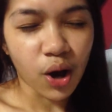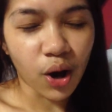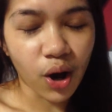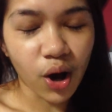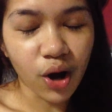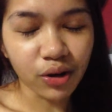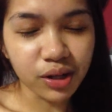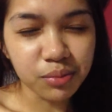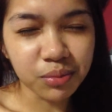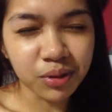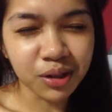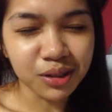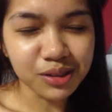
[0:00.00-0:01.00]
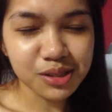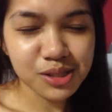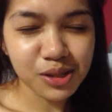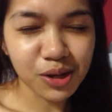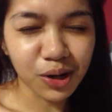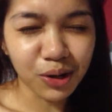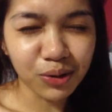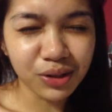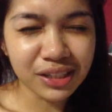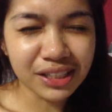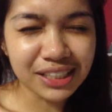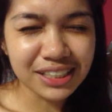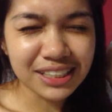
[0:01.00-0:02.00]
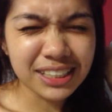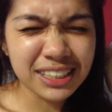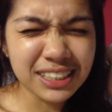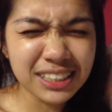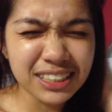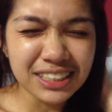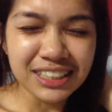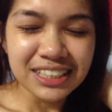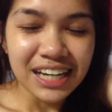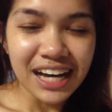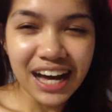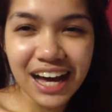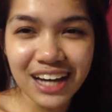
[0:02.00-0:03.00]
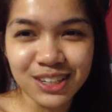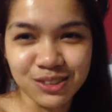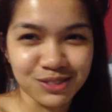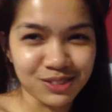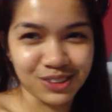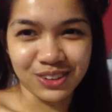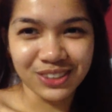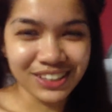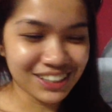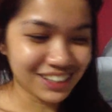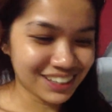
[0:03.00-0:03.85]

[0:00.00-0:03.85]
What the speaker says: horrible, so I don't know.